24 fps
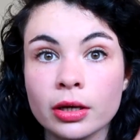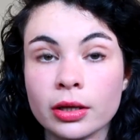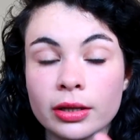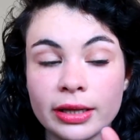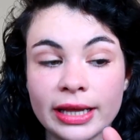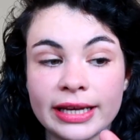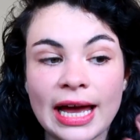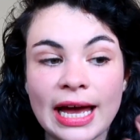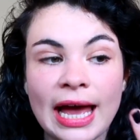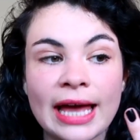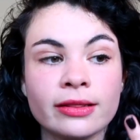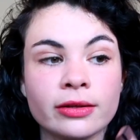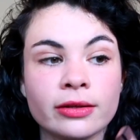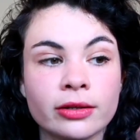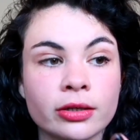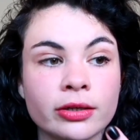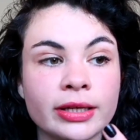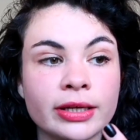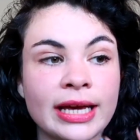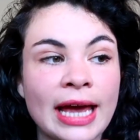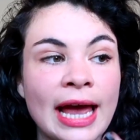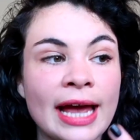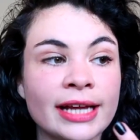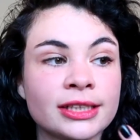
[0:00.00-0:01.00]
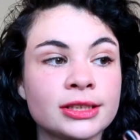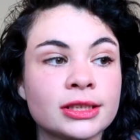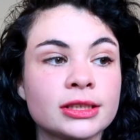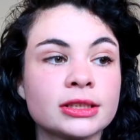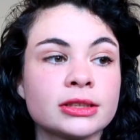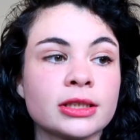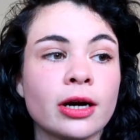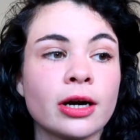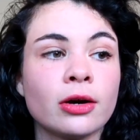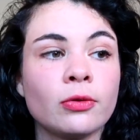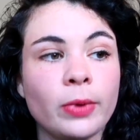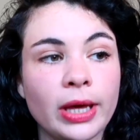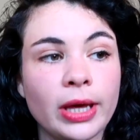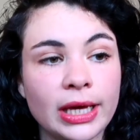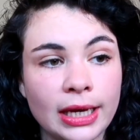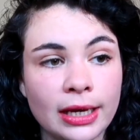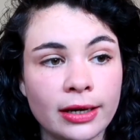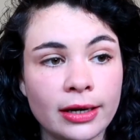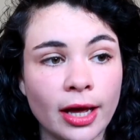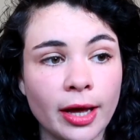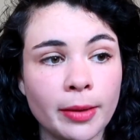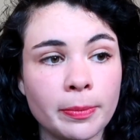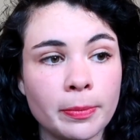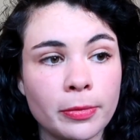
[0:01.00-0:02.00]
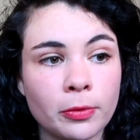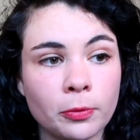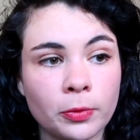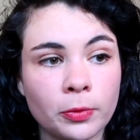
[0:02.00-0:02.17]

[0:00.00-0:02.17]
Like, I literally had to start waking up